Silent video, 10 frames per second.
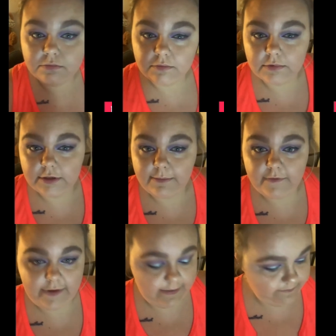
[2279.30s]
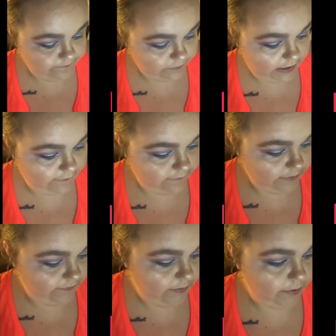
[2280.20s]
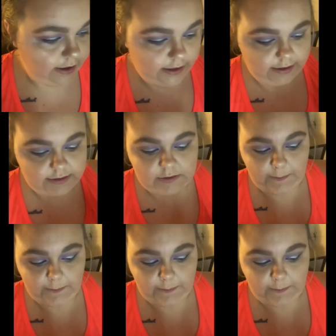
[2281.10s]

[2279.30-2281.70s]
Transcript: some of them, like review products.